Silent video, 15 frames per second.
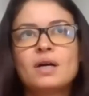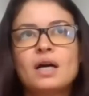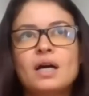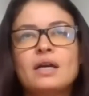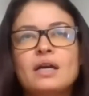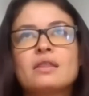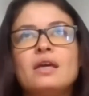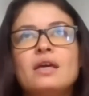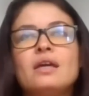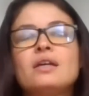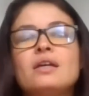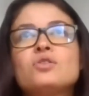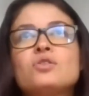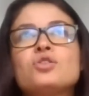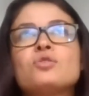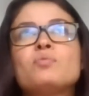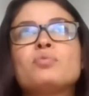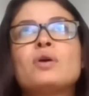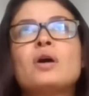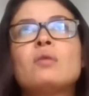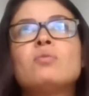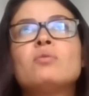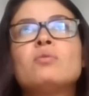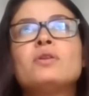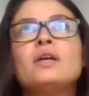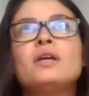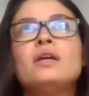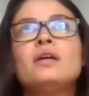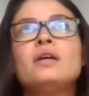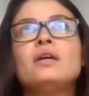I think you should
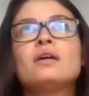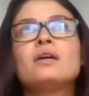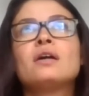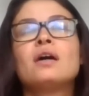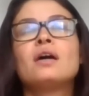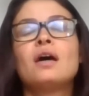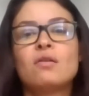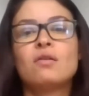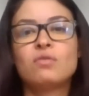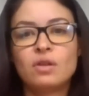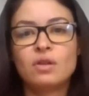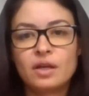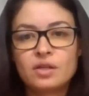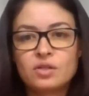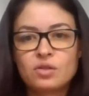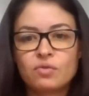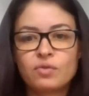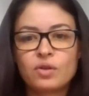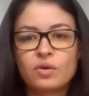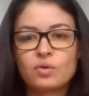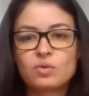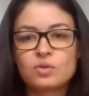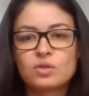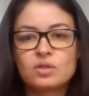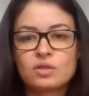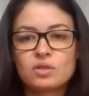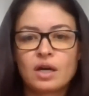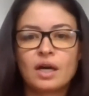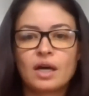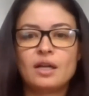probably have a list of
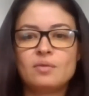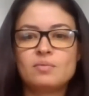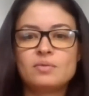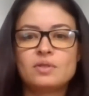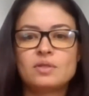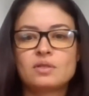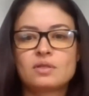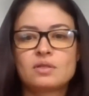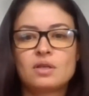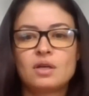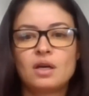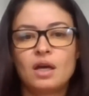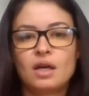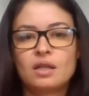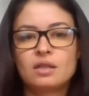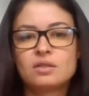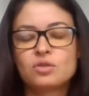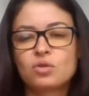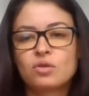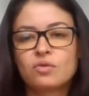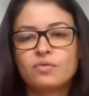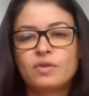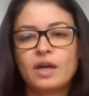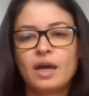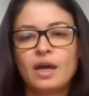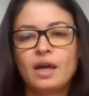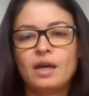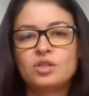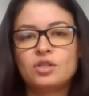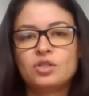those items and sort of
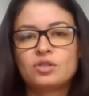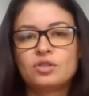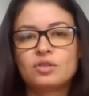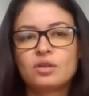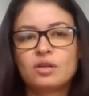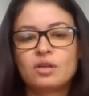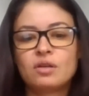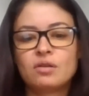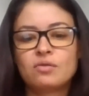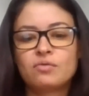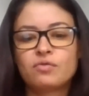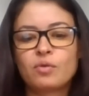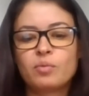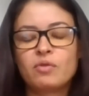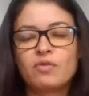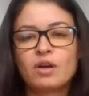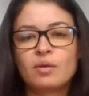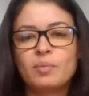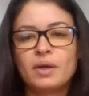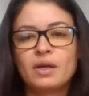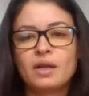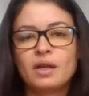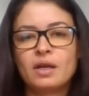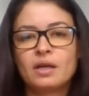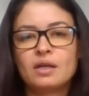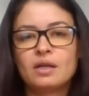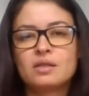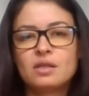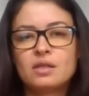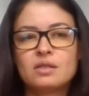gauge from the very beginning.
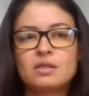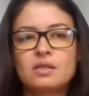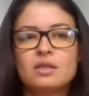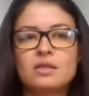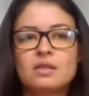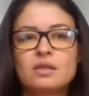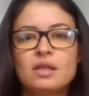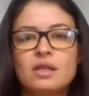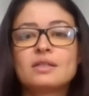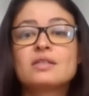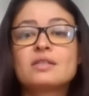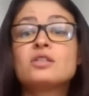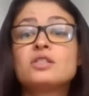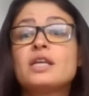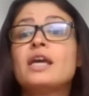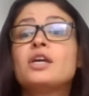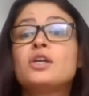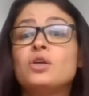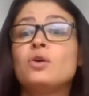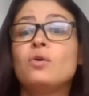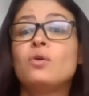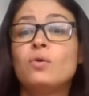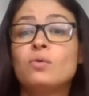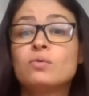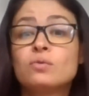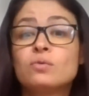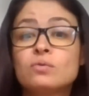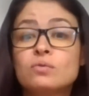Is it like, does it take you?